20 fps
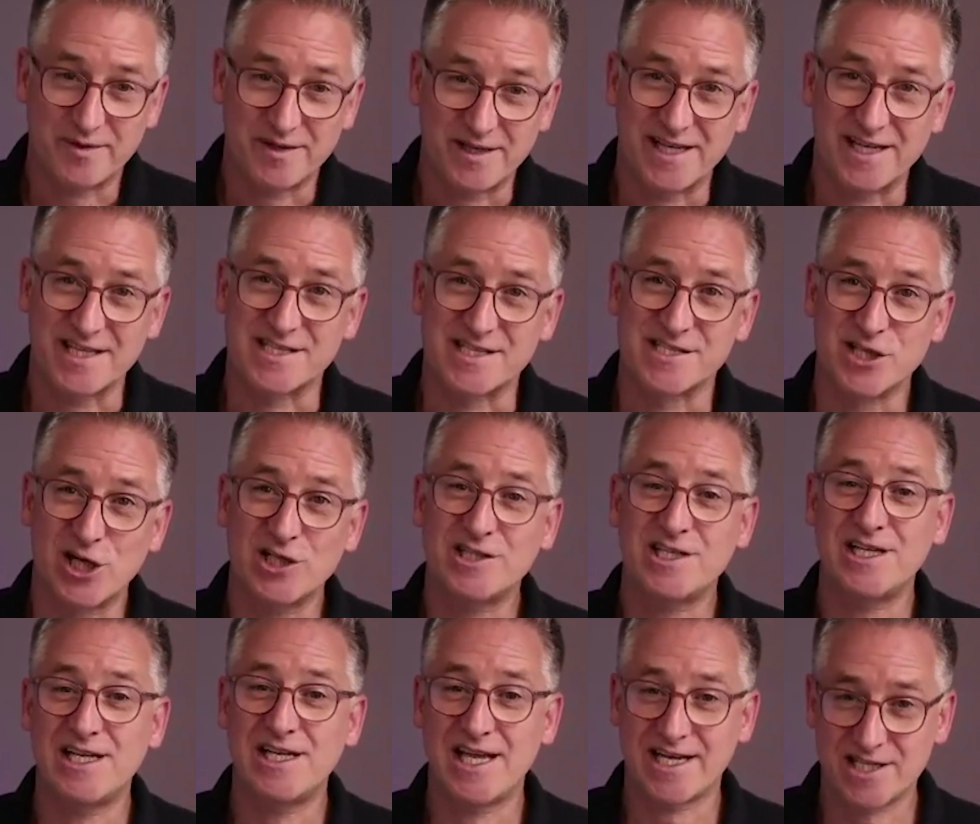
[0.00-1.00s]
It's not
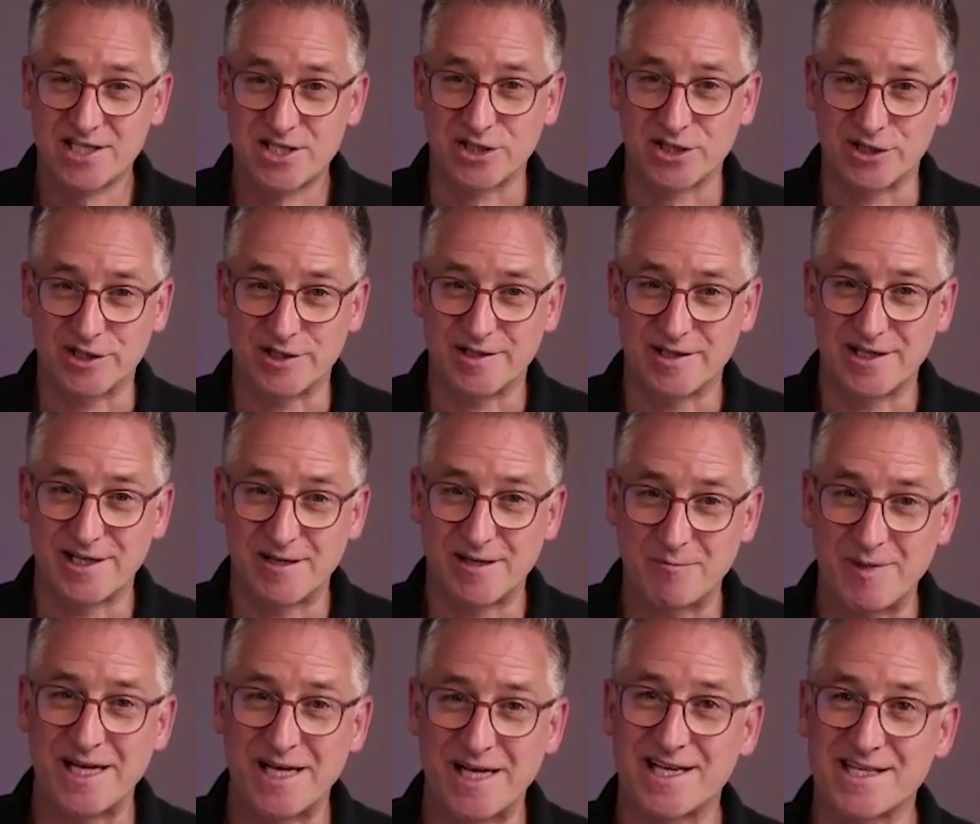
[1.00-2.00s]
a lecture. It
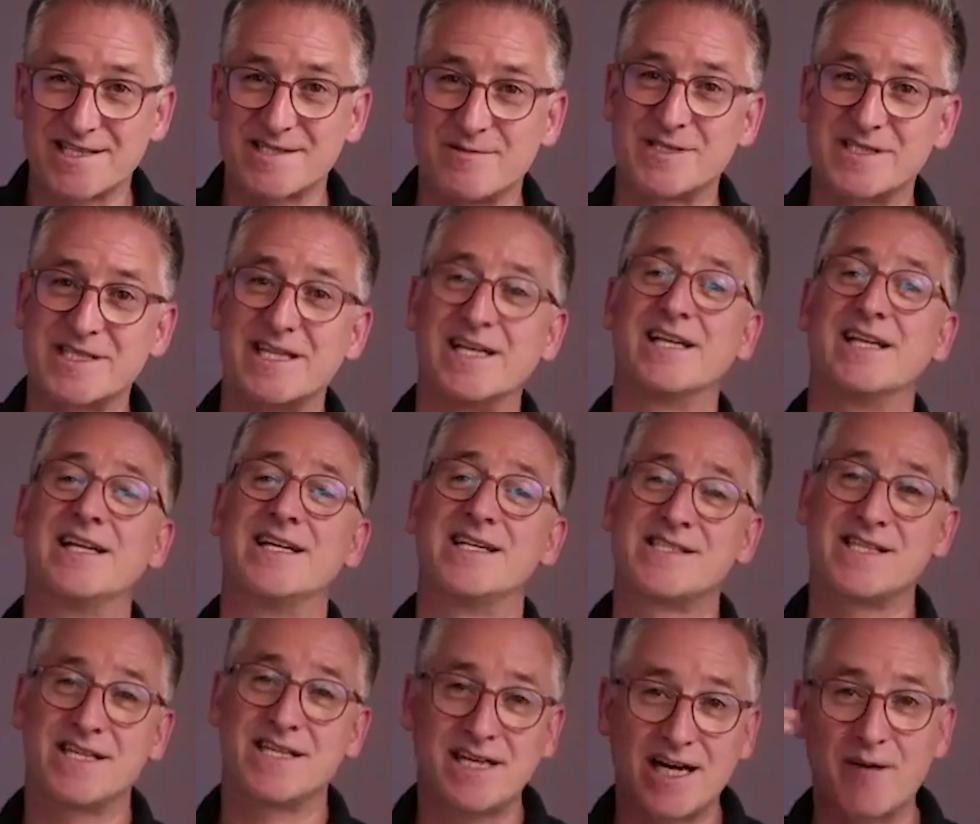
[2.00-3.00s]
means we say,
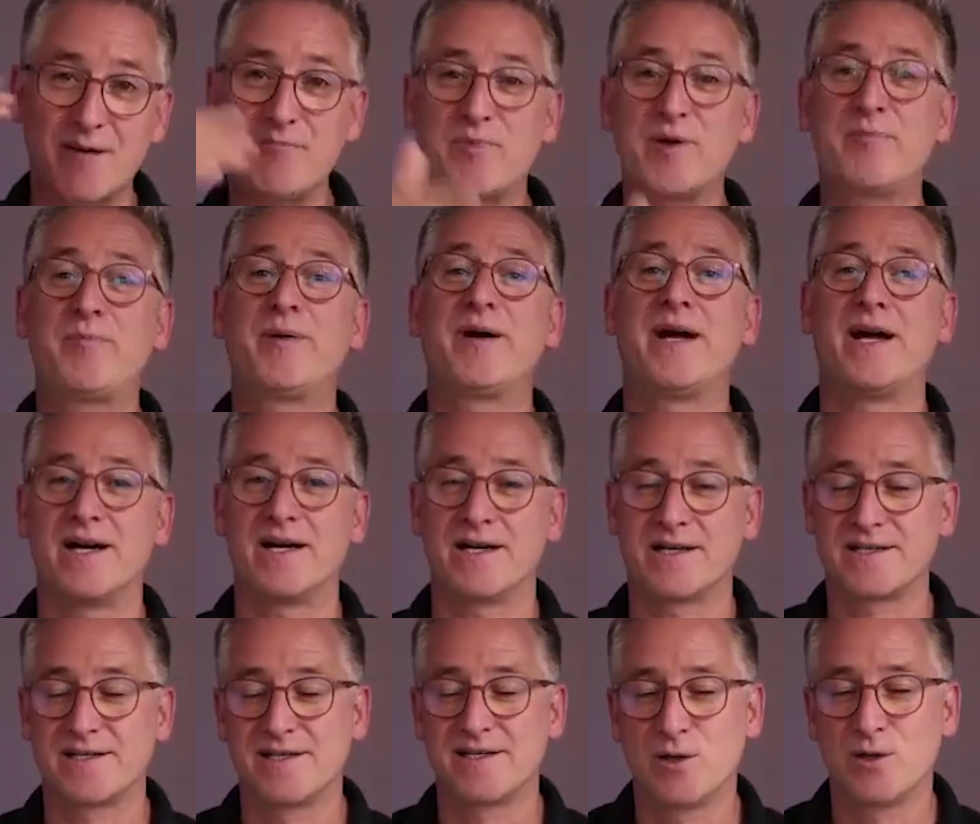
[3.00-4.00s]
Lisa, come prepared
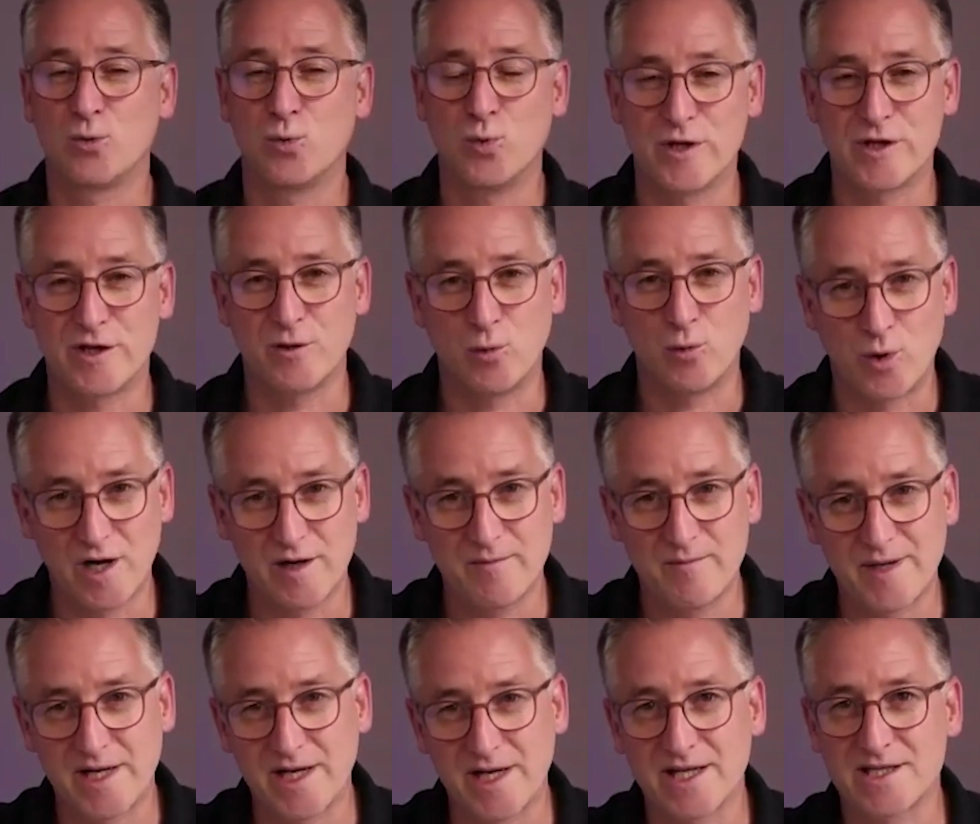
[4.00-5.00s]
with a
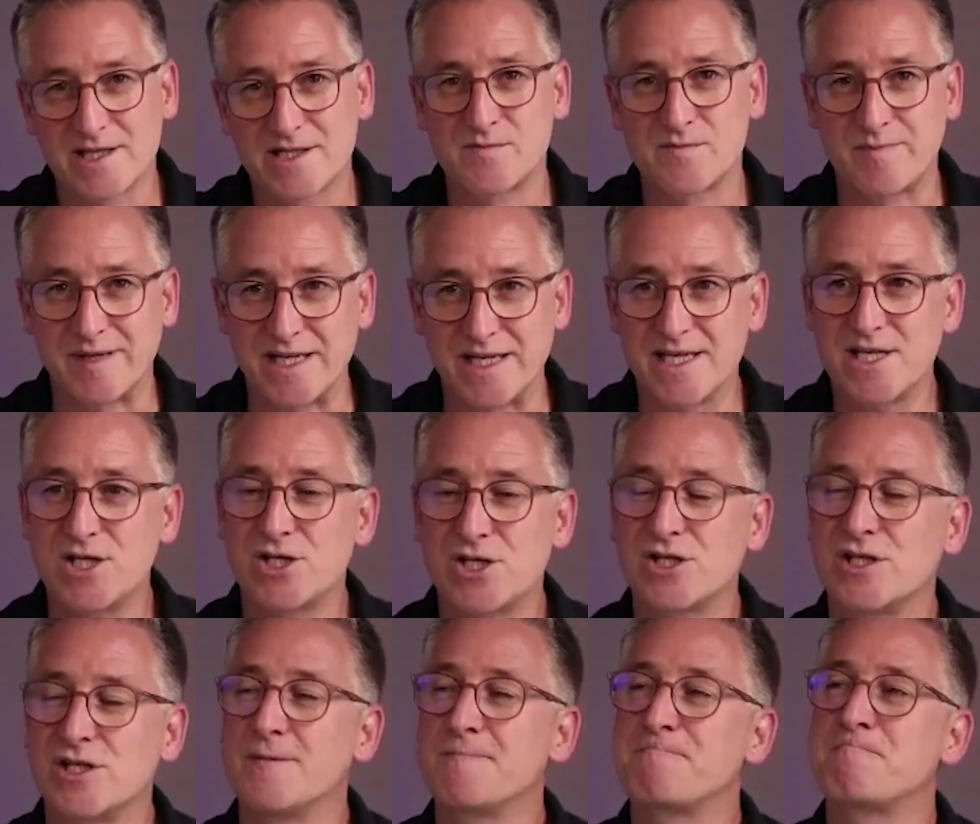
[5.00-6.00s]
1-minute
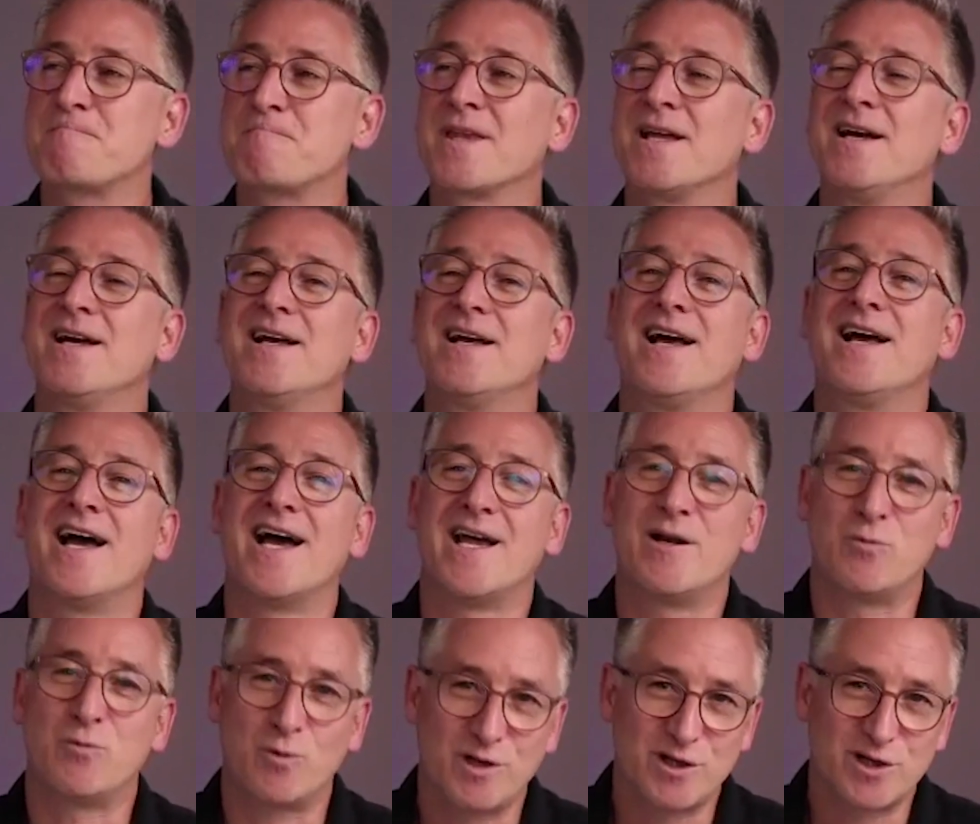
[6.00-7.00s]
speech,
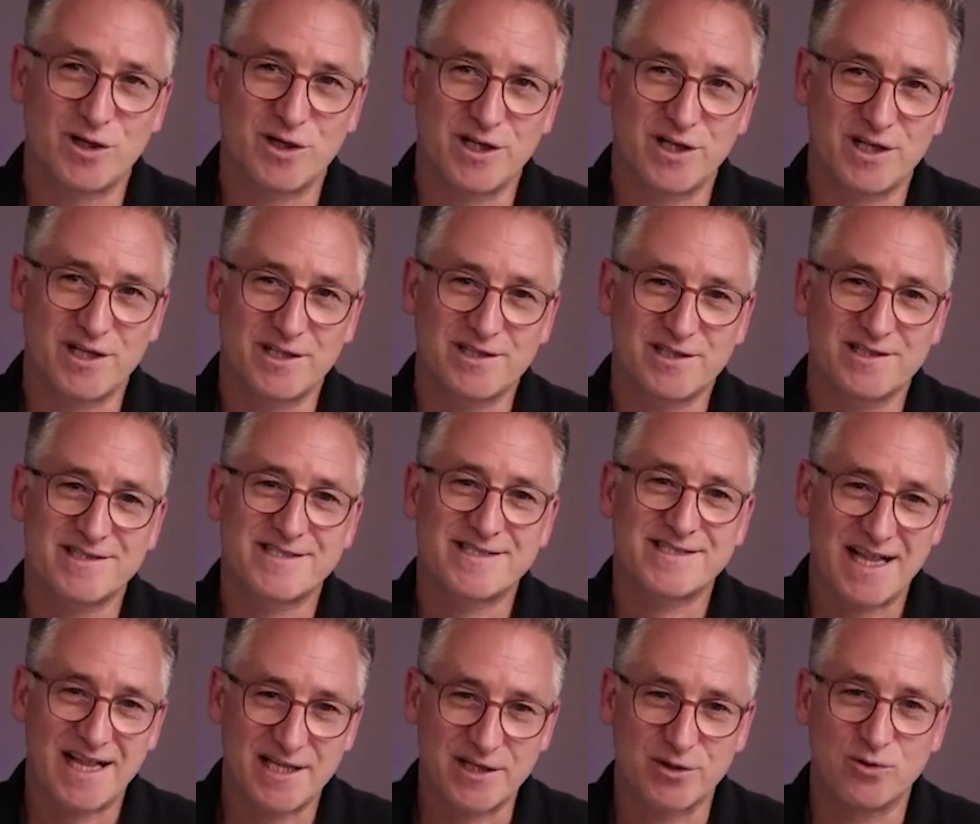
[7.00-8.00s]
and we're gonna
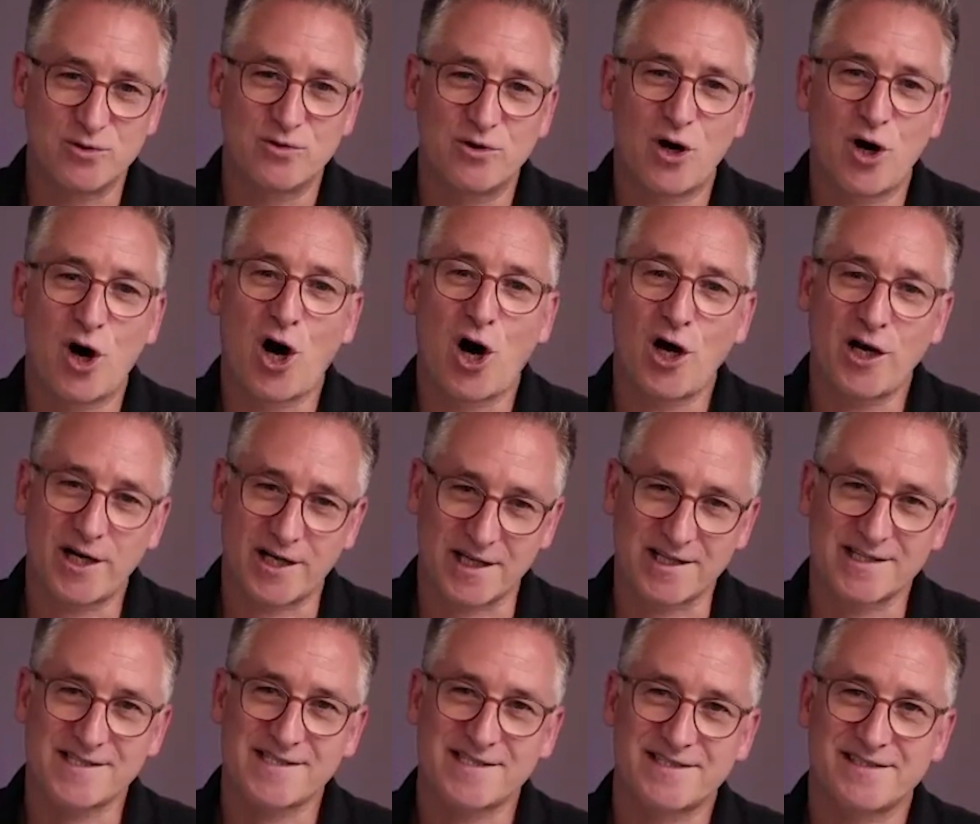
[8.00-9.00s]
tell you
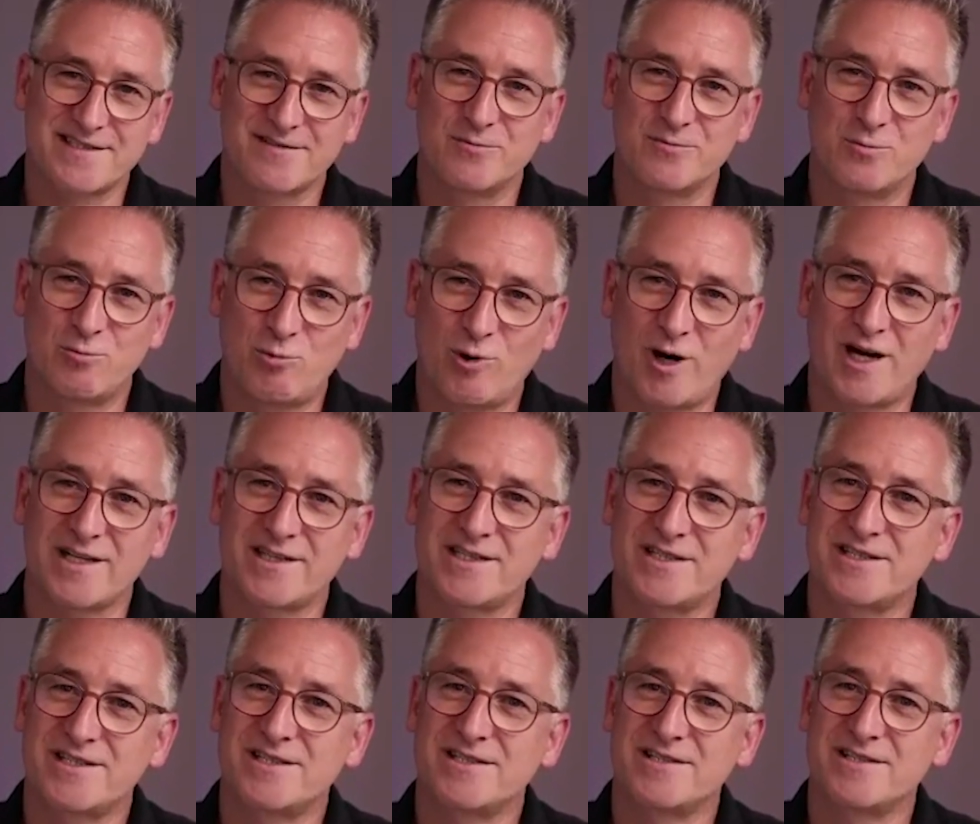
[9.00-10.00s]
honest, what
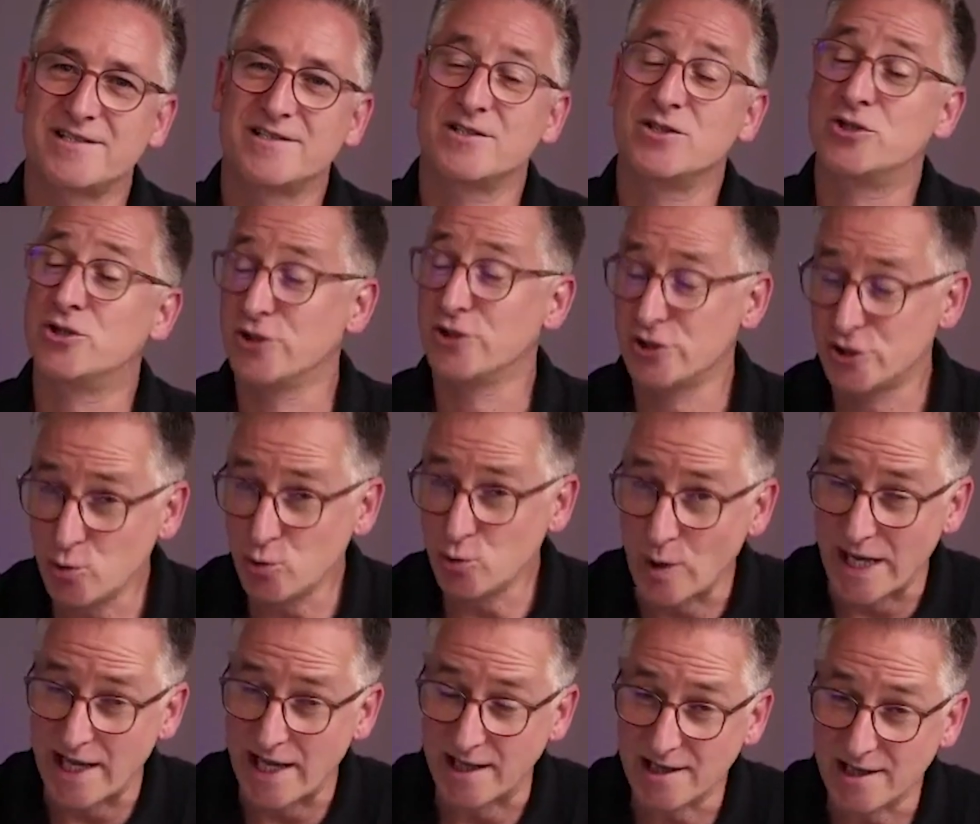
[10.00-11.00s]
do you do
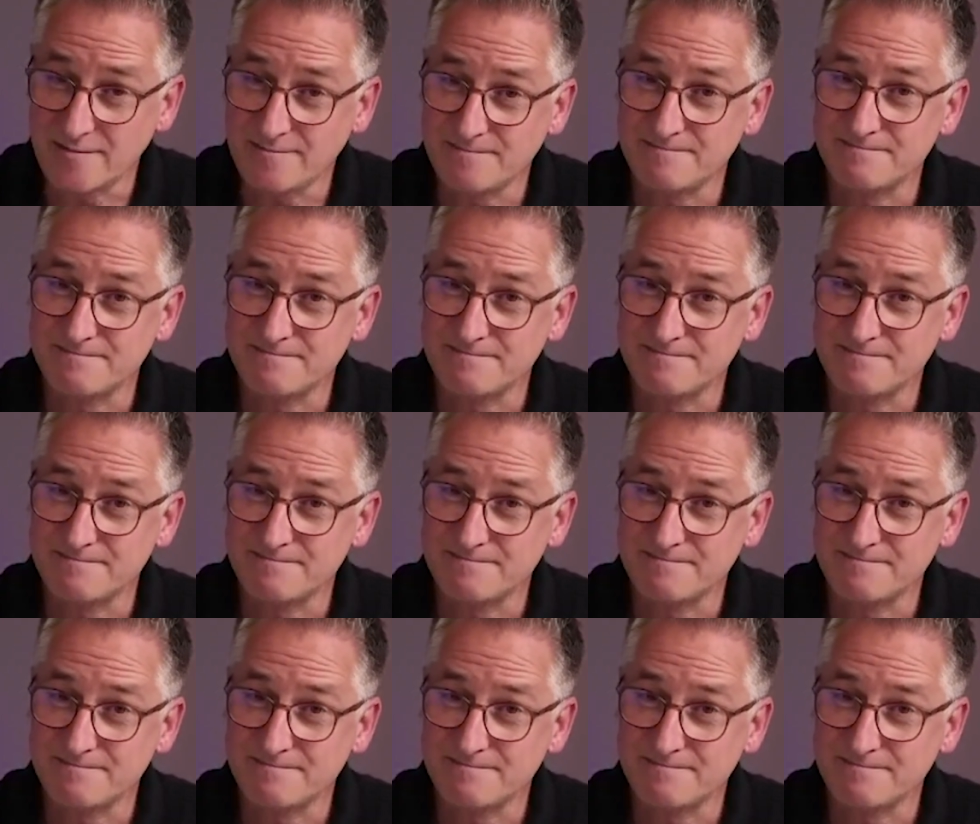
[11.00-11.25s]
well?